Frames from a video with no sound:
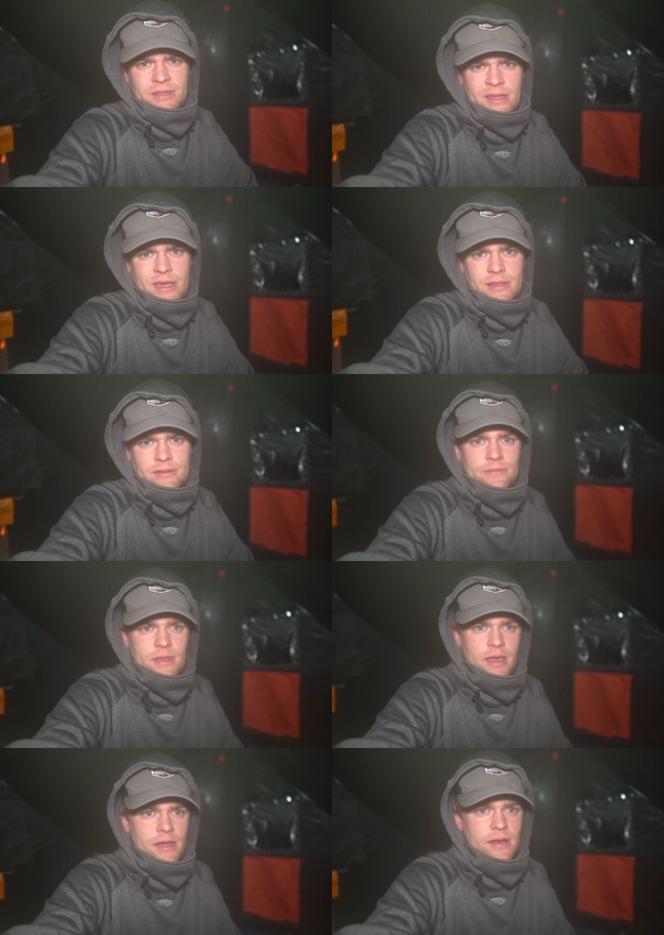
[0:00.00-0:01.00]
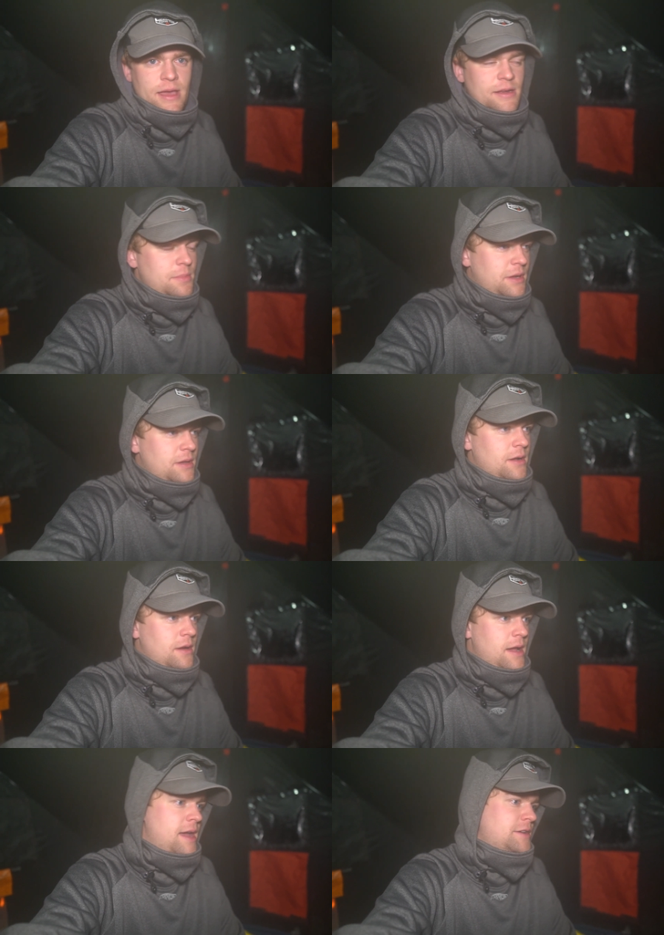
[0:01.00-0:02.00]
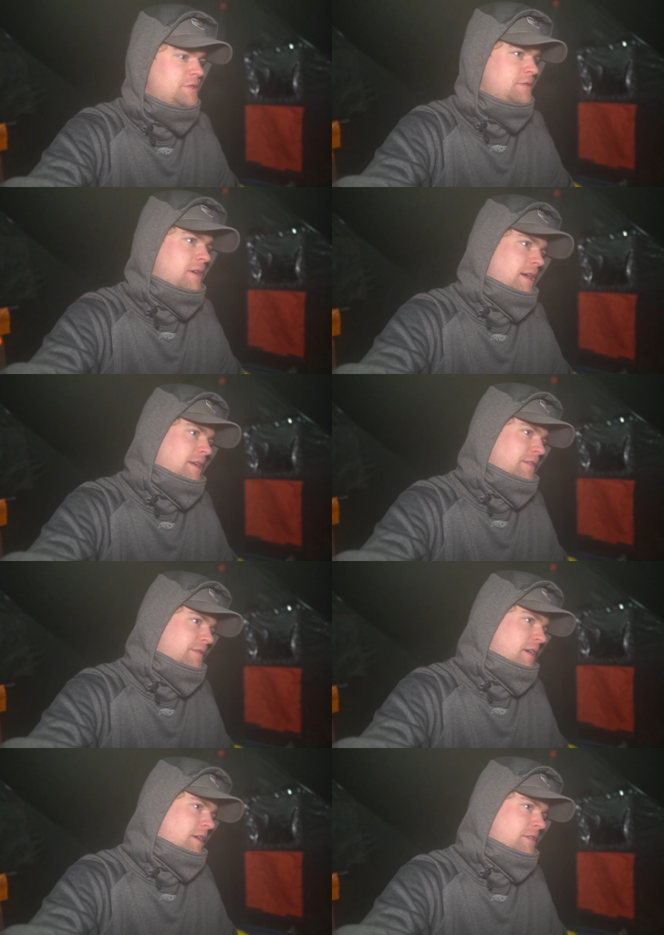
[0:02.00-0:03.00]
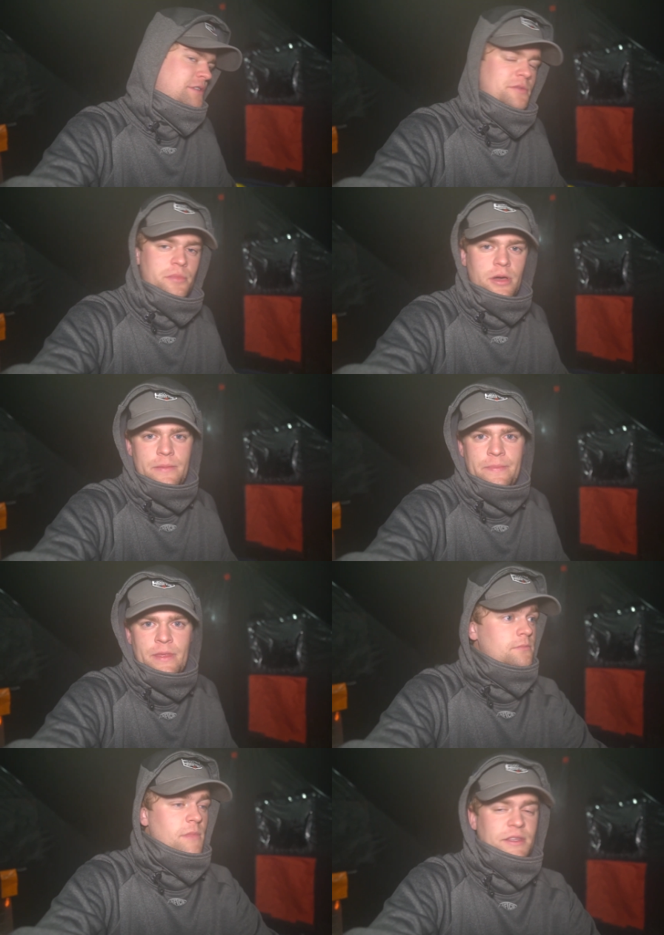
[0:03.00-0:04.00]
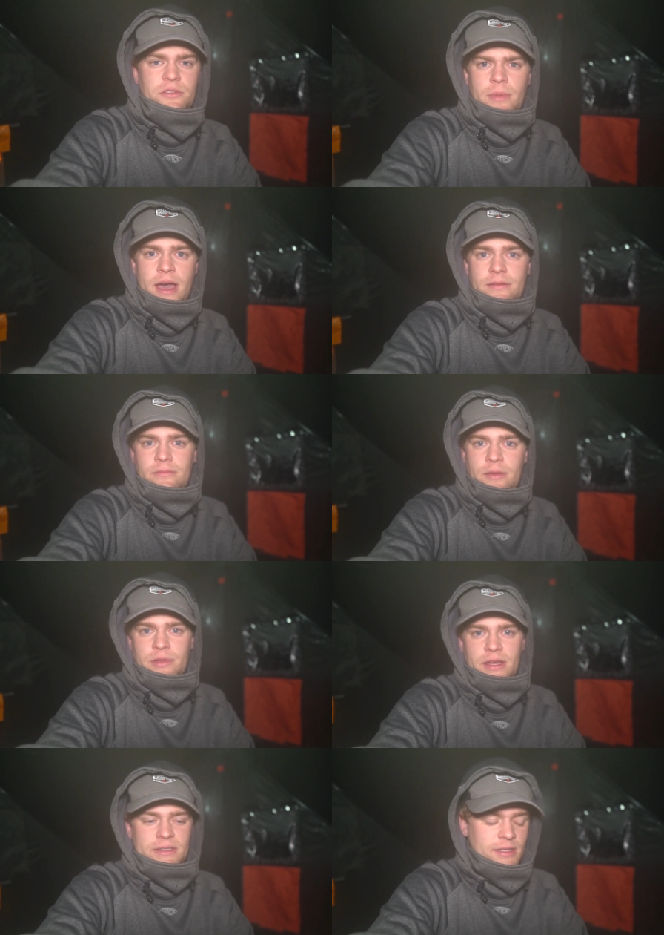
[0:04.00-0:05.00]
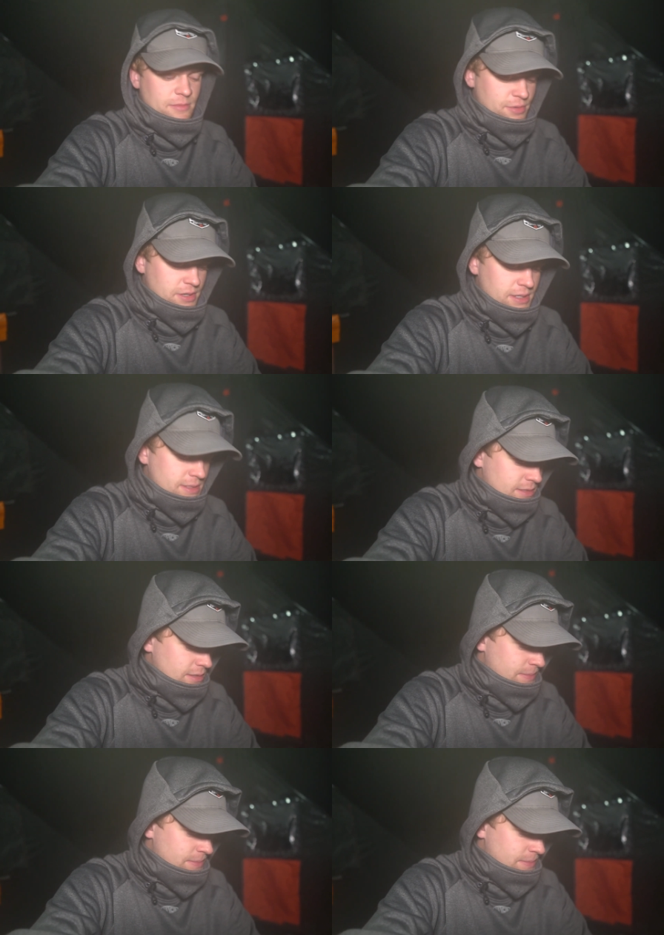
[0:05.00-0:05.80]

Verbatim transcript: the night and had to pick a, or had to uh, get a flag or two, but not too bad. I mean, I slept pretty decently.